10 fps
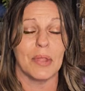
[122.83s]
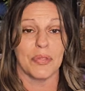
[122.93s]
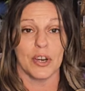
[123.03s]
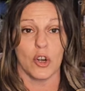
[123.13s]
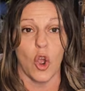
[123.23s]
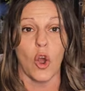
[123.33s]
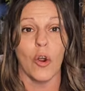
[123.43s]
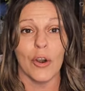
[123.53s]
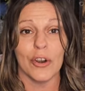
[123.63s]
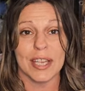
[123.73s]
that there
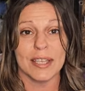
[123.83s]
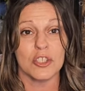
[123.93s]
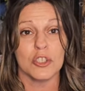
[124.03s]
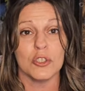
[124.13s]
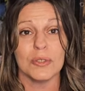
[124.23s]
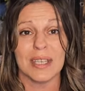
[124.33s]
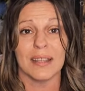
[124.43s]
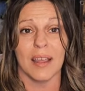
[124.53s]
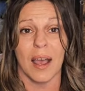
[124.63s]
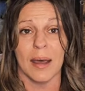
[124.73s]
are issues
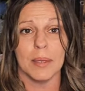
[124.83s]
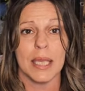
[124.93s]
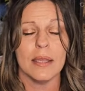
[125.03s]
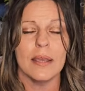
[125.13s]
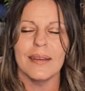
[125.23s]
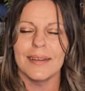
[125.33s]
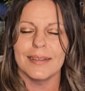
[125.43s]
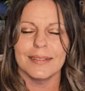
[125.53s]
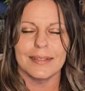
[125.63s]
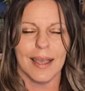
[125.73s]
in the hobby.
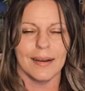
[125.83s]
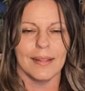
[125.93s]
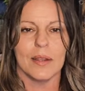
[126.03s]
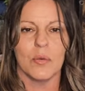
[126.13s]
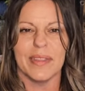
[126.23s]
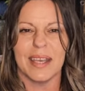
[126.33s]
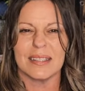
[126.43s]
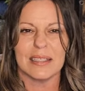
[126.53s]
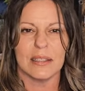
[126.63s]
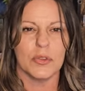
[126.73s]
It's kind of like when
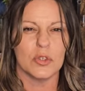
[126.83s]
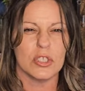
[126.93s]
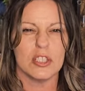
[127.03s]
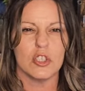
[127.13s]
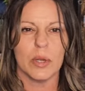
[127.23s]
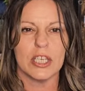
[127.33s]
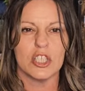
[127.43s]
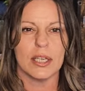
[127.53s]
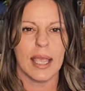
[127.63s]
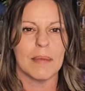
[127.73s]
that Slither
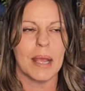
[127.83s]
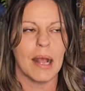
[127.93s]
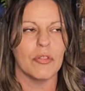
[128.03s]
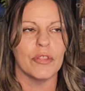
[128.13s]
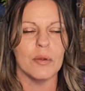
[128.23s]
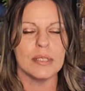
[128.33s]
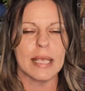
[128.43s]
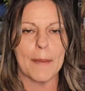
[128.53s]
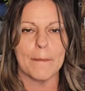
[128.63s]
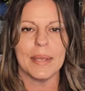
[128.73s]
situation came out, there was
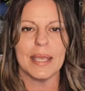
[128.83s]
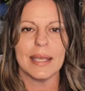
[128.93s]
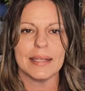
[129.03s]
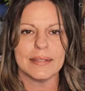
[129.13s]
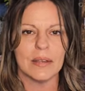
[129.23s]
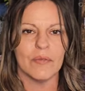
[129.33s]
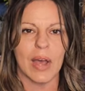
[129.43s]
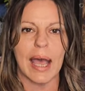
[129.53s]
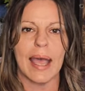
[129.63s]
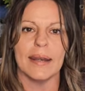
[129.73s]
a big
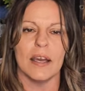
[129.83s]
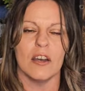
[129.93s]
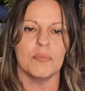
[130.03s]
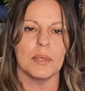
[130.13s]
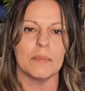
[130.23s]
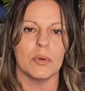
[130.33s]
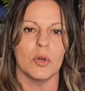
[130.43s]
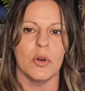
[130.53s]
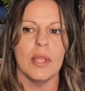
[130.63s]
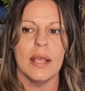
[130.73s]
divide of
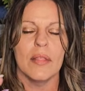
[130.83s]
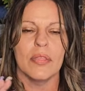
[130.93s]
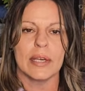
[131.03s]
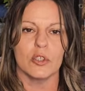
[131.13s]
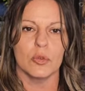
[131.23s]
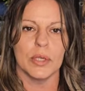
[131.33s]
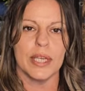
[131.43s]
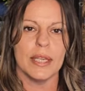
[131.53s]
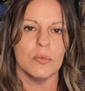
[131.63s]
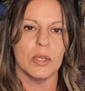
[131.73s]
people that
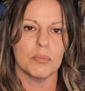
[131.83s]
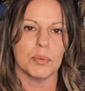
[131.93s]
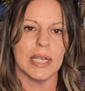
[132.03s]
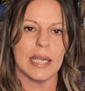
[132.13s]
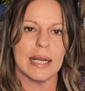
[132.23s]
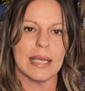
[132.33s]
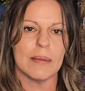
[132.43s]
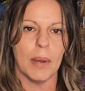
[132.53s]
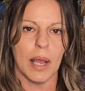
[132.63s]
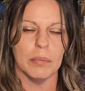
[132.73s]
agreed with bringing
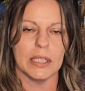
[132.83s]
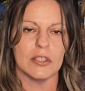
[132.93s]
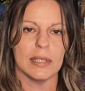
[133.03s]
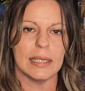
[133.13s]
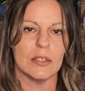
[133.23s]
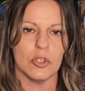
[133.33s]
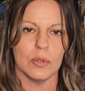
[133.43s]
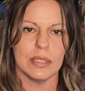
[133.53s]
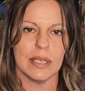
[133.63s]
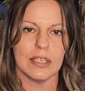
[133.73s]
it publicly
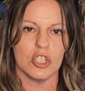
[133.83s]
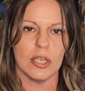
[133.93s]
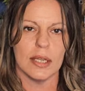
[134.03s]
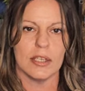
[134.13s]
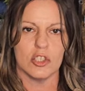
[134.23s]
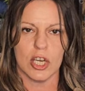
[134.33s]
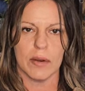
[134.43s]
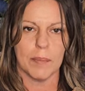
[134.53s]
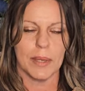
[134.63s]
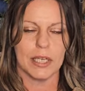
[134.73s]
to attention and
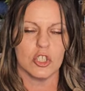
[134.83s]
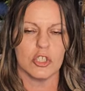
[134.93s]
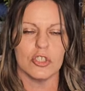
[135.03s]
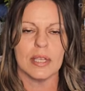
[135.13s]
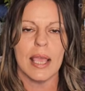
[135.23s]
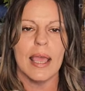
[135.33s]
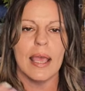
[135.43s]
sharing pictures